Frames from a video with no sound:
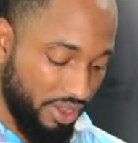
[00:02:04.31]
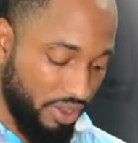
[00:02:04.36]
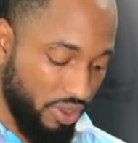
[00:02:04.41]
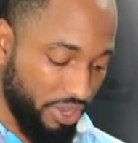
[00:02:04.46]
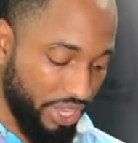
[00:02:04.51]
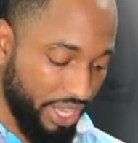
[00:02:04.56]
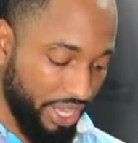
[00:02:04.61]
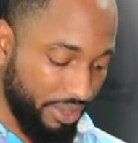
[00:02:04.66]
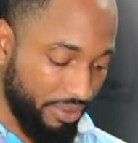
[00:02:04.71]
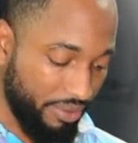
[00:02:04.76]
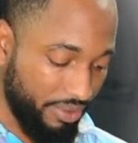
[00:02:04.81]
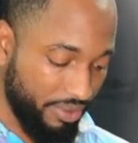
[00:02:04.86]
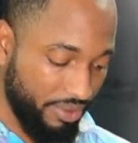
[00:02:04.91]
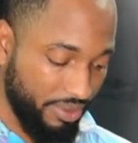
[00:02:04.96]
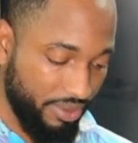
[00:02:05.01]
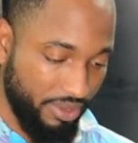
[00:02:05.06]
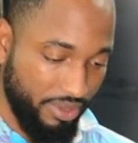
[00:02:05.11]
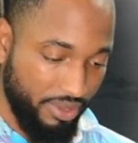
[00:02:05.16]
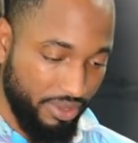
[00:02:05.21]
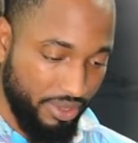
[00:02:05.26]
Okay.
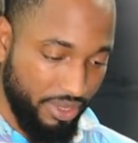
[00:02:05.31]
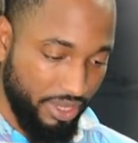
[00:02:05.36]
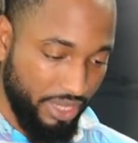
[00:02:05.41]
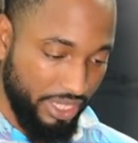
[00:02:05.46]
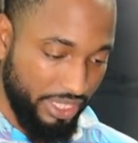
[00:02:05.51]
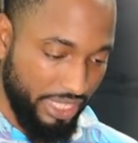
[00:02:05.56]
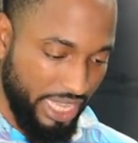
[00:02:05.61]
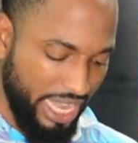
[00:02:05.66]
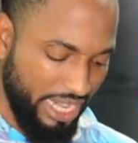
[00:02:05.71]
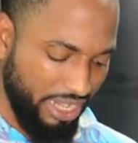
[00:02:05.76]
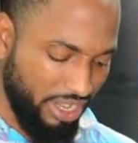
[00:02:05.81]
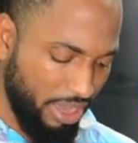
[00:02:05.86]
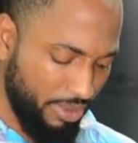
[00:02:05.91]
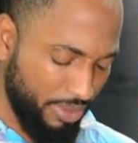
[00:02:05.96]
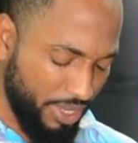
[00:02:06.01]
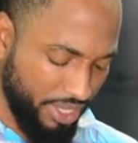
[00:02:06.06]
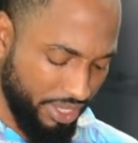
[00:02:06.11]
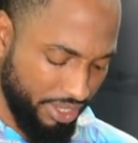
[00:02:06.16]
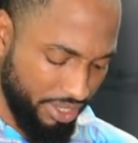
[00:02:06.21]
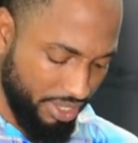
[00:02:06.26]
Is n
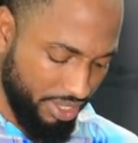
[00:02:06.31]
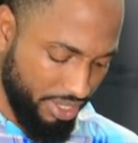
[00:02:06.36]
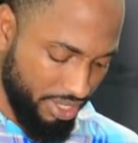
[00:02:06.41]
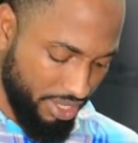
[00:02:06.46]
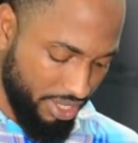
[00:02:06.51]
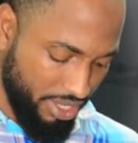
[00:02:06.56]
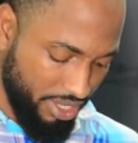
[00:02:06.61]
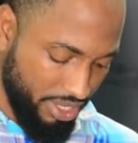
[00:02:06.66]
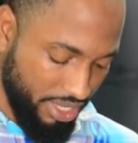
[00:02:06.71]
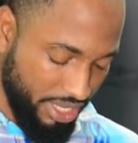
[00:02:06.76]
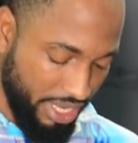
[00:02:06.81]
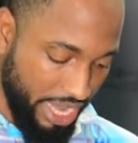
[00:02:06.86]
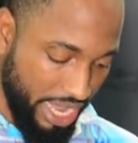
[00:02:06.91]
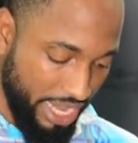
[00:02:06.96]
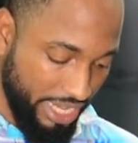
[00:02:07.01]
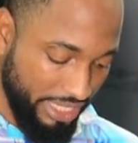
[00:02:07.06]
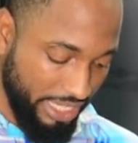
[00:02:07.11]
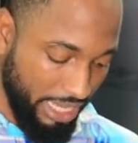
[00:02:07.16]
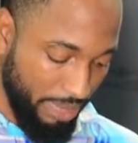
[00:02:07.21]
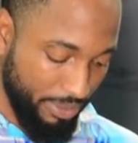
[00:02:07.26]
common?
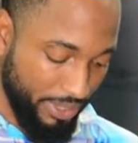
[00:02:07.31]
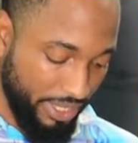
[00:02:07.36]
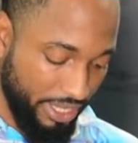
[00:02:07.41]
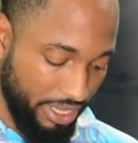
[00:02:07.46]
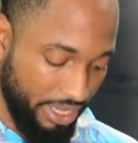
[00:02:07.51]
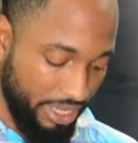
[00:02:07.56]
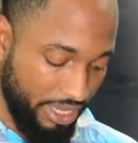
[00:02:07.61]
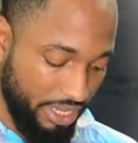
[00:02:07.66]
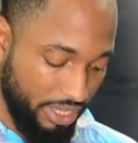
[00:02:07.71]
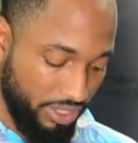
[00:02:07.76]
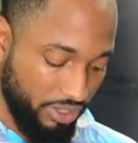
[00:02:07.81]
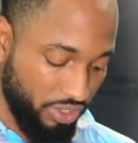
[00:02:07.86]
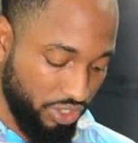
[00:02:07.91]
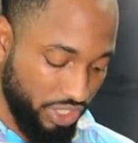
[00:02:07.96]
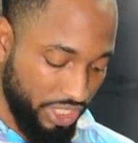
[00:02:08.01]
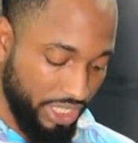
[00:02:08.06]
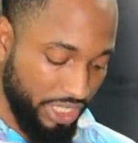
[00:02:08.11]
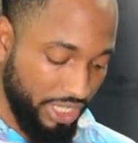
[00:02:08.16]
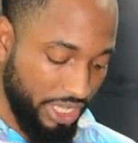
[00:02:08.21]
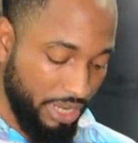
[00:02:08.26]
N is capital.
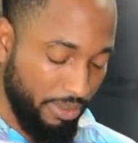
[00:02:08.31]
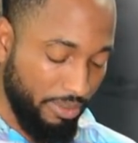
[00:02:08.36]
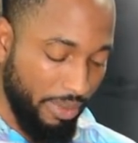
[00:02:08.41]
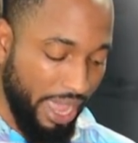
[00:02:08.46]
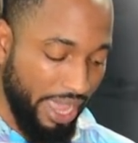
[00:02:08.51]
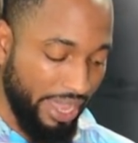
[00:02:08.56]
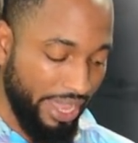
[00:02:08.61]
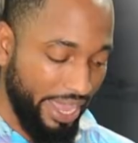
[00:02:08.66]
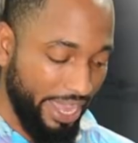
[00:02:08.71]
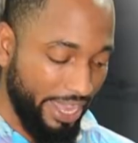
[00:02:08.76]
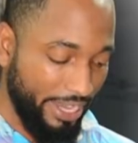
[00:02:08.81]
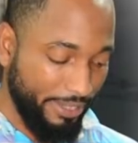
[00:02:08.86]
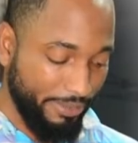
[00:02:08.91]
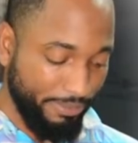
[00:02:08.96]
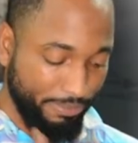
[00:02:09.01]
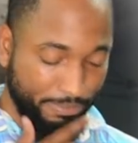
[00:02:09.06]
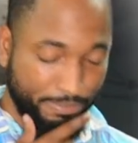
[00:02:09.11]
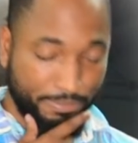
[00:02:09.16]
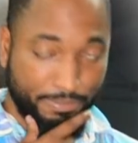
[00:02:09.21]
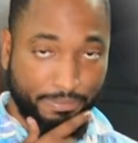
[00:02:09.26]
3 by n.
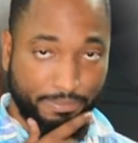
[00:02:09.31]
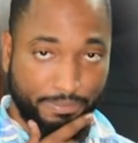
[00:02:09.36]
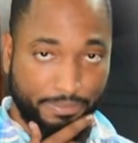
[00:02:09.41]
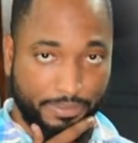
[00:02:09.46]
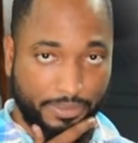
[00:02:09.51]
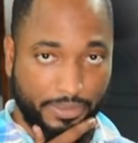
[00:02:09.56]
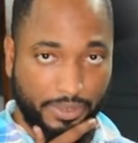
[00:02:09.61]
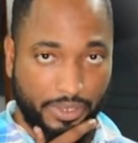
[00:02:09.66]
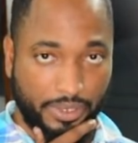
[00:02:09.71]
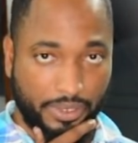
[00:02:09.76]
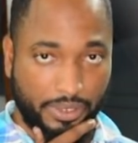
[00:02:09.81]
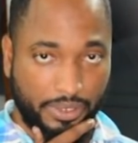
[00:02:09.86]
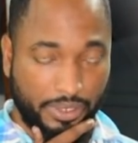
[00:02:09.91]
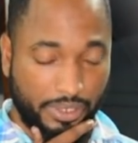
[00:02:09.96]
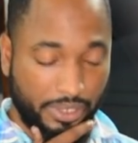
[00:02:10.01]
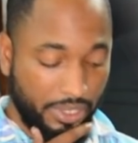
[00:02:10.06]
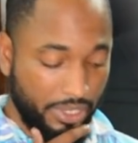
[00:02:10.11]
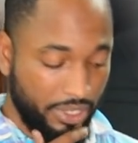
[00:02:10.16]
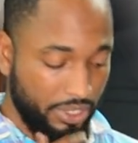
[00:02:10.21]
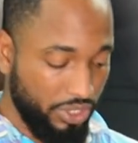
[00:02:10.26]

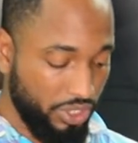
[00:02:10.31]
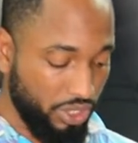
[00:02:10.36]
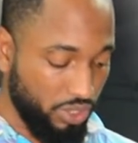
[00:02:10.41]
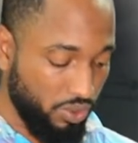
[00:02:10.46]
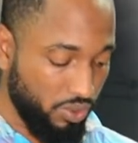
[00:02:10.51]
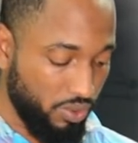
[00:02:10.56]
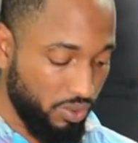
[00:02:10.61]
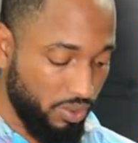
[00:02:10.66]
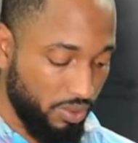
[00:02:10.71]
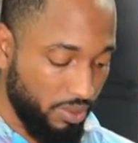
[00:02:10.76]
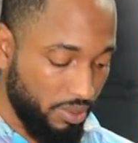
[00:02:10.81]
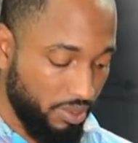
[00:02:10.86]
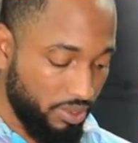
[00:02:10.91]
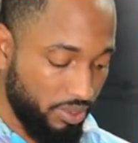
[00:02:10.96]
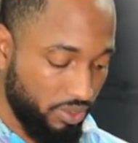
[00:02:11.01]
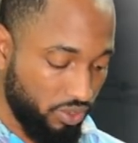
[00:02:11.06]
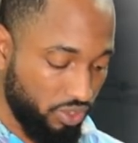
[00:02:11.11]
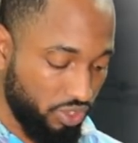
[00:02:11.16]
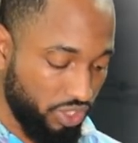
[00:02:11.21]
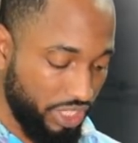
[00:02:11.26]
So
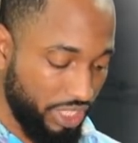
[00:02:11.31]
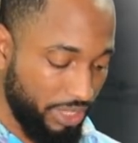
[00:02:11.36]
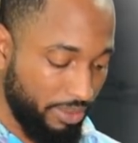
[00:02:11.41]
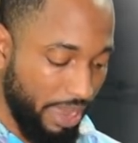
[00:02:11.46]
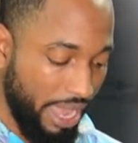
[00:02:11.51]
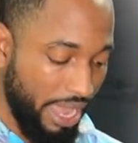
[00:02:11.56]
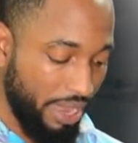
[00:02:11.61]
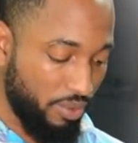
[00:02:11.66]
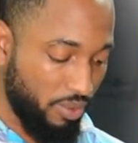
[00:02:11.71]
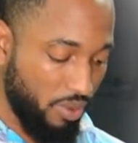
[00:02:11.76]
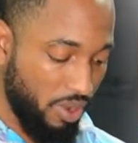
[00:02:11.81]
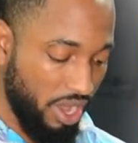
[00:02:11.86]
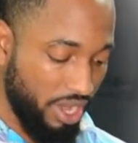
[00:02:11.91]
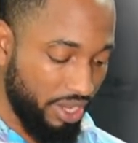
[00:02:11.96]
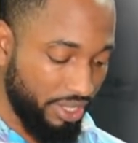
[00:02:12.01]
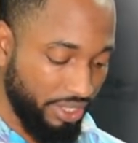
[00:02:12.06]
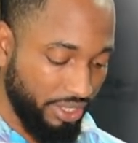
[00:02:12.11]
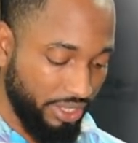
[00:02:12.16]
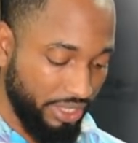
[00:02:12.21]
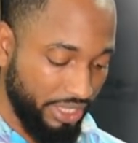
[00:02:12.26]
3 by
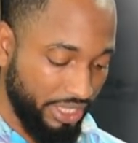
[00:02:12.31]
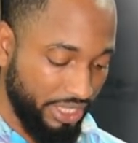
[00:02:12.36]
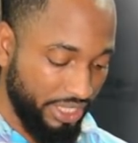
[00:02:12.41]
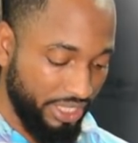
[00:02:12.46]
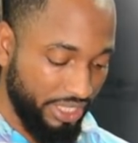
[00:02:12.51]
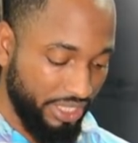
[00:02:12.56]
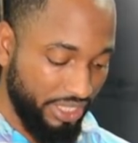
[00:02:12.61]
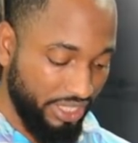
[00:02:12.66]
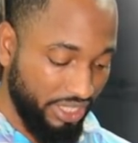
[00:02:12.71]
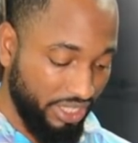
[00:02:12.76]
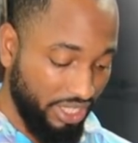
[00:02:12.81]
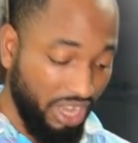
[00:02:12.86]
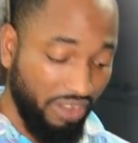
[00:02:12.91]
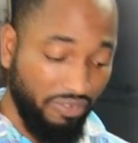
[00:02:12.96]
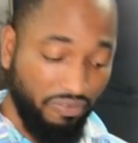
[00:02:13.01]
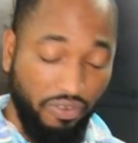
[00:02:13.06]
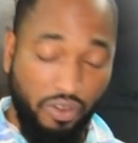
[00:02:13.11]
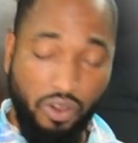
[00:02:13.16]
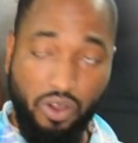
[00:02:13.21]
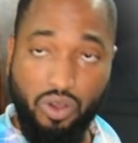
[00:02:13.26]
1 is
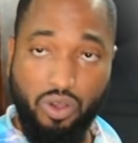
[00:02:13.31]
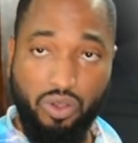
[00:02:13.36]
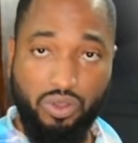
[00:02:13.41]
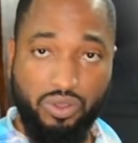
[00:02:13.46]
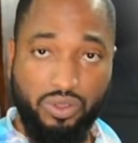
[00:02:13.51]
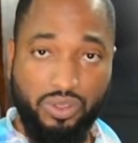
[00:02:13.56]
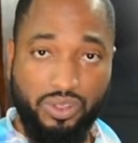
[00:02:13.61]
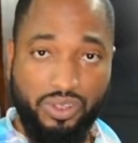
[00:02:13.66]
not 4.